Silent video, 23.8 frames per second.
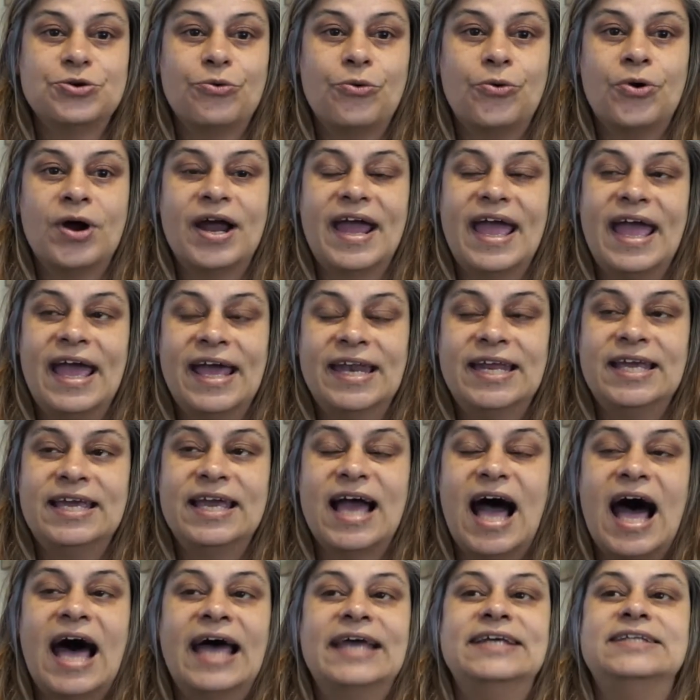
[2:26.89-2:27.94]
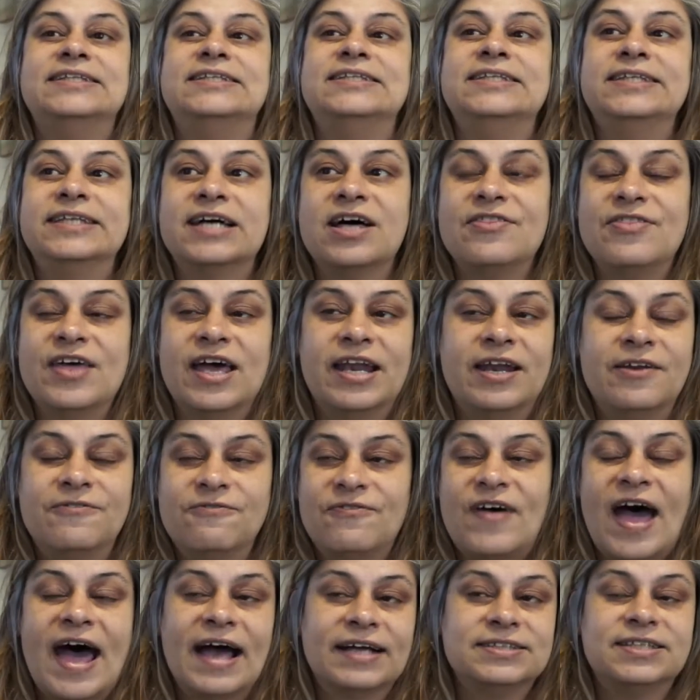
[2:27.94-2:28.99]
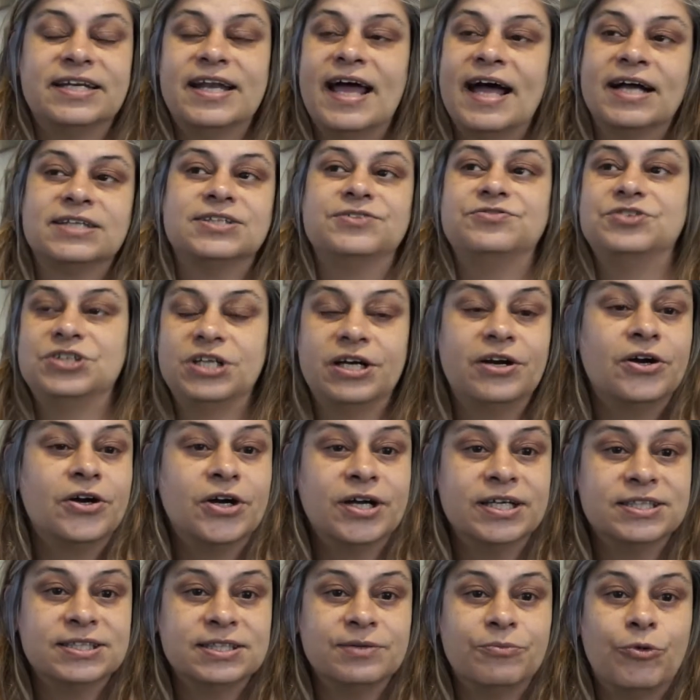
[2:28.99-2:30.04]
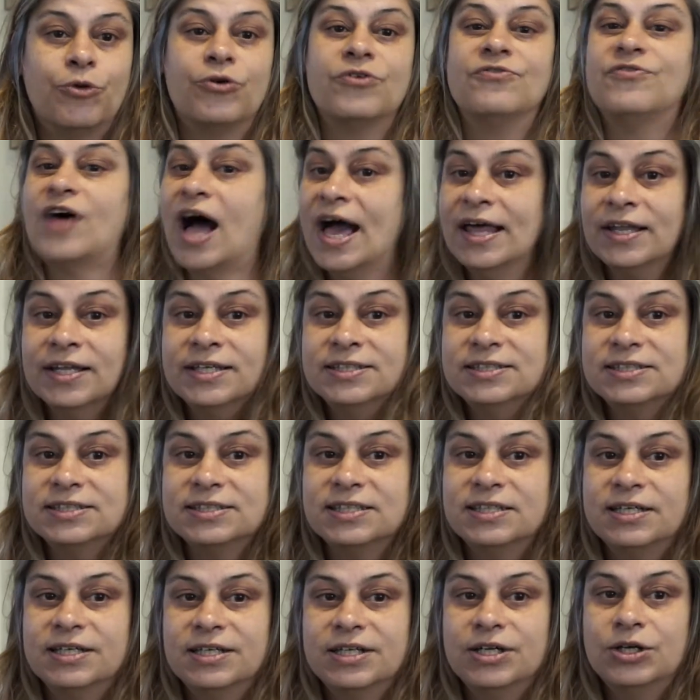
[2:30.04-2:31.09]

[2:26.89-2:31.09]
or any idea that in fact an act of terrorism or violence